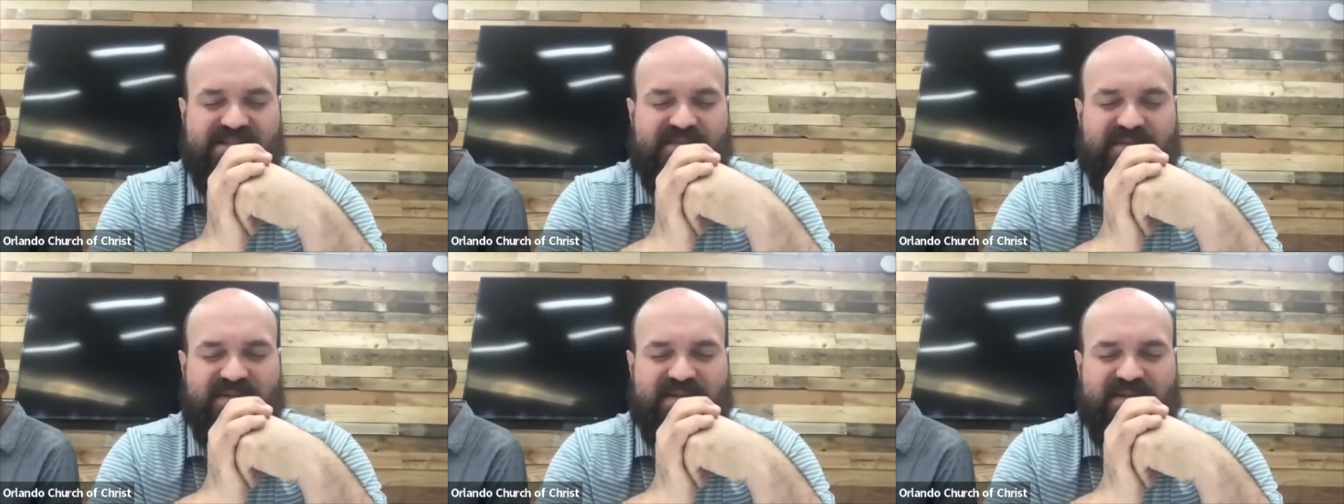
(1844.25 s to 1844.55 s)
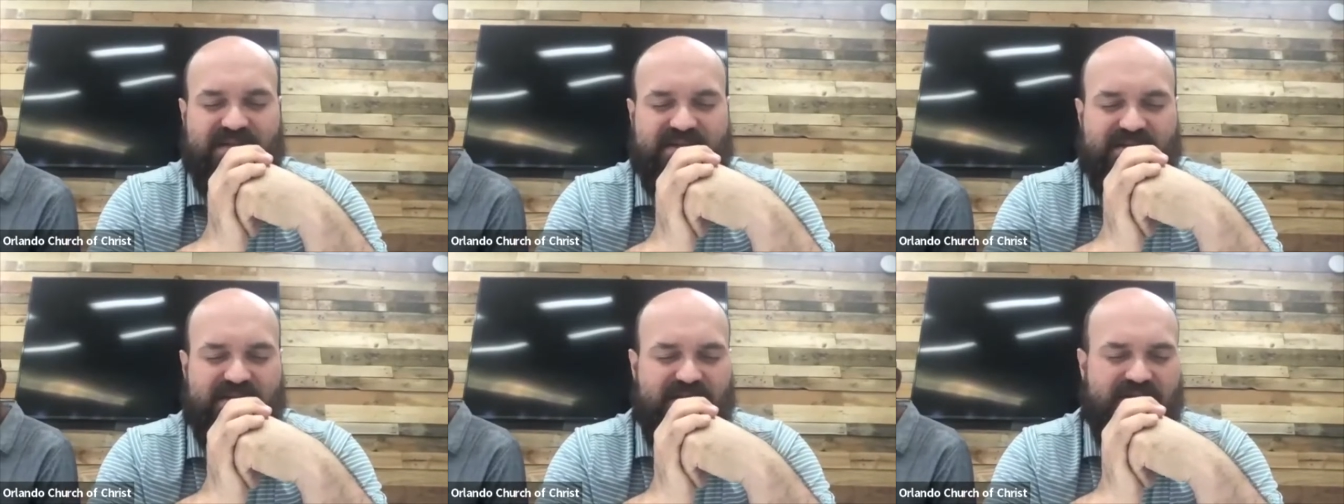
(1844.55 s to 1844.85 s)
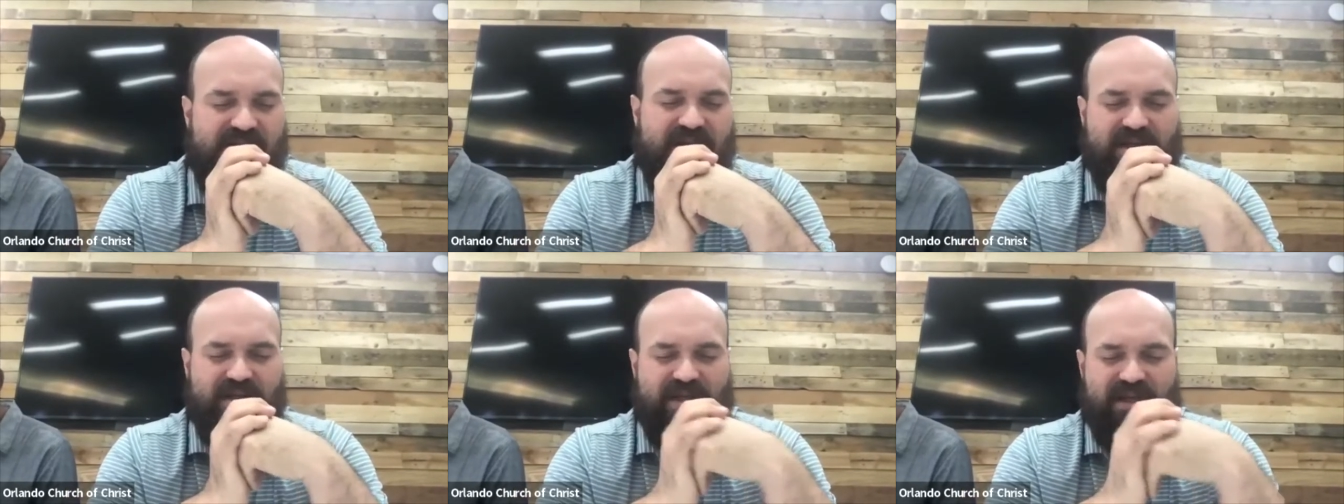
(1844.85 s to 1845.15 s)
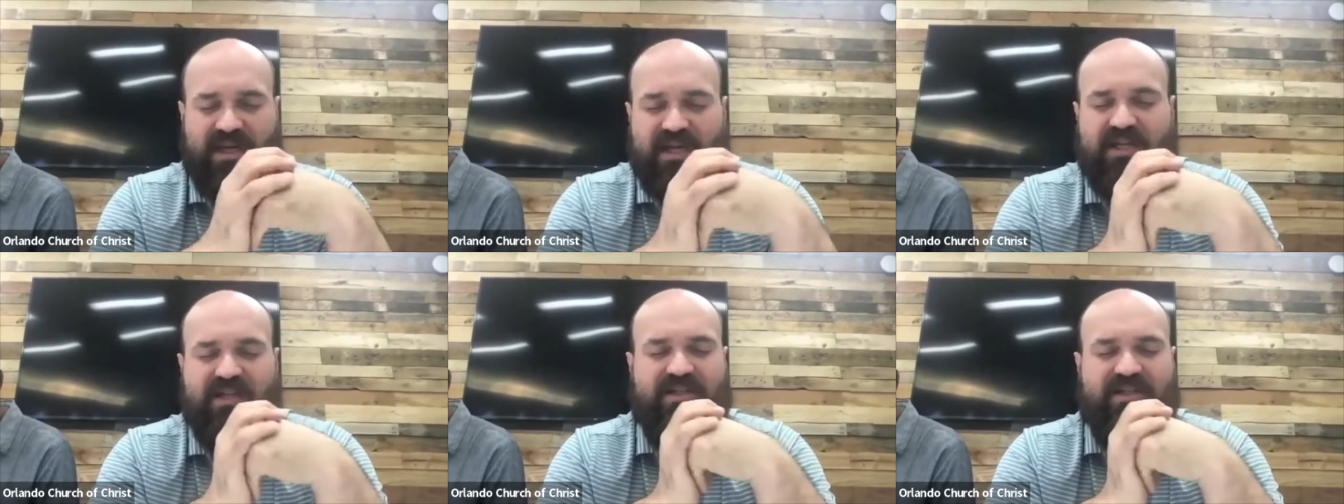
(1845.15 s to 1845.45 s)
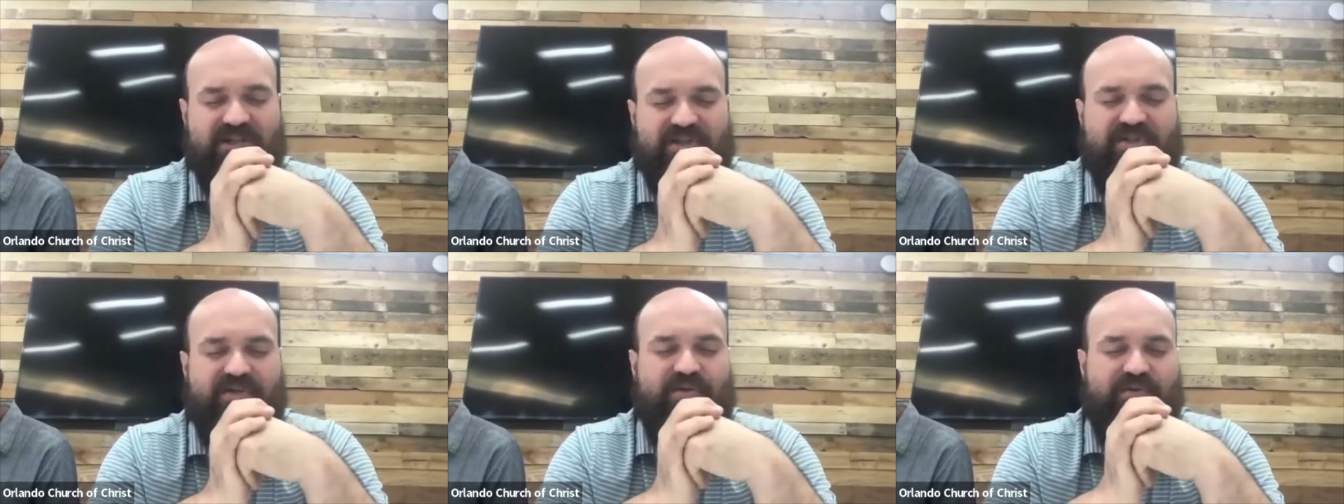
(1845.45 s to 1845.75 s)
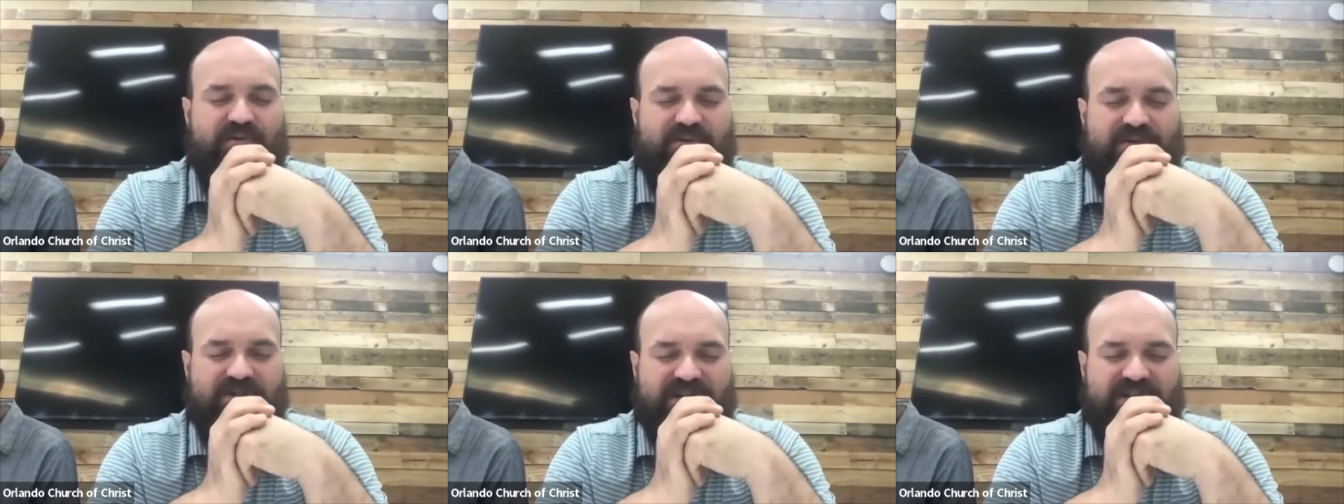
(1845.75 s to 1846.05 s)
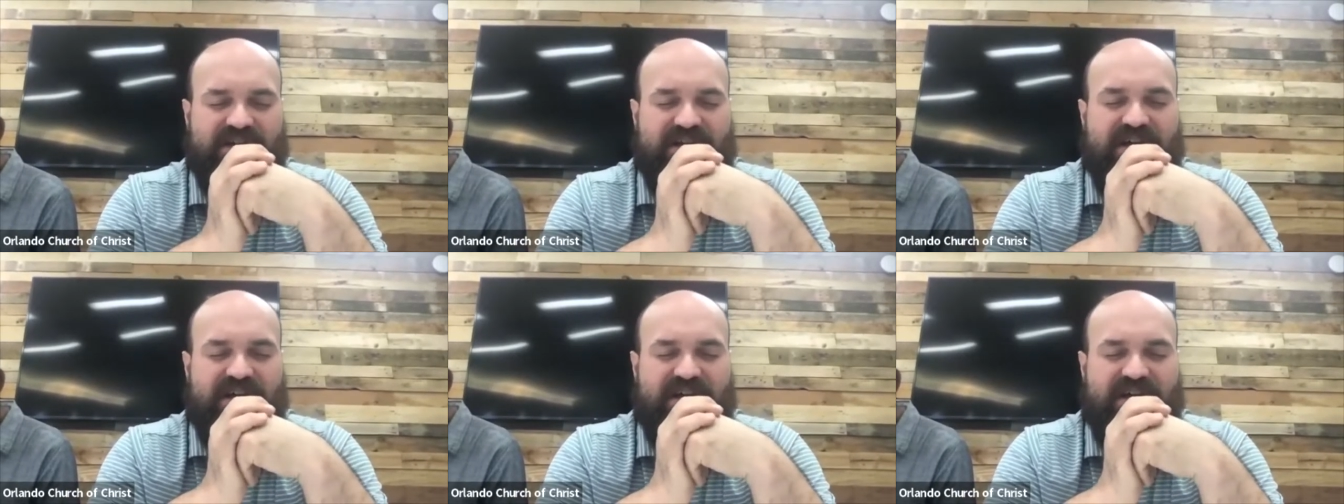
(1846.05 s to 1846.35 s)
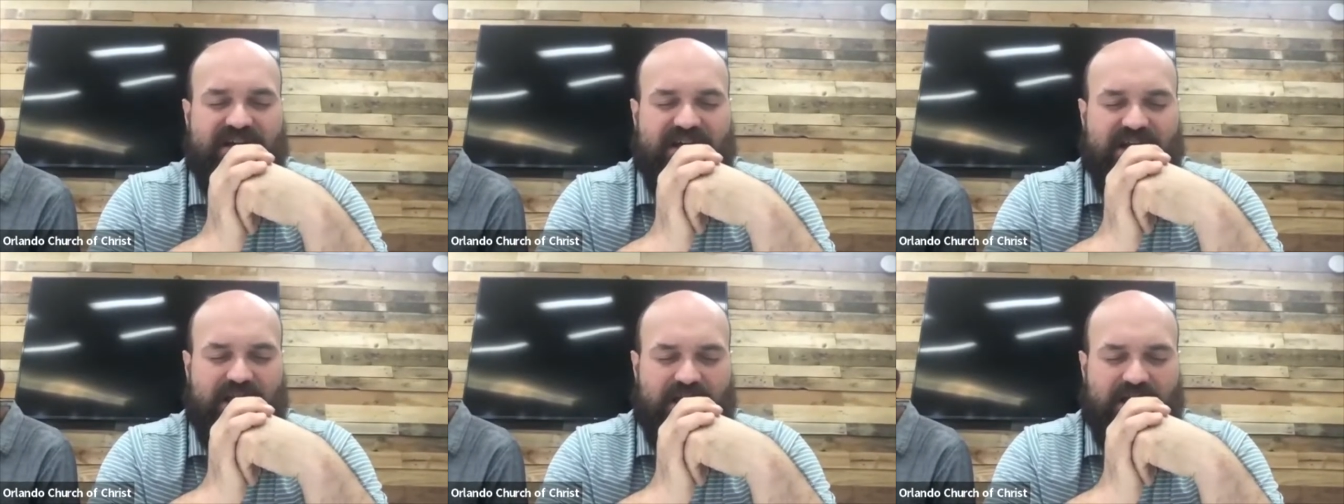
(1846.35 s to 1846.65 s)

to be in you, God.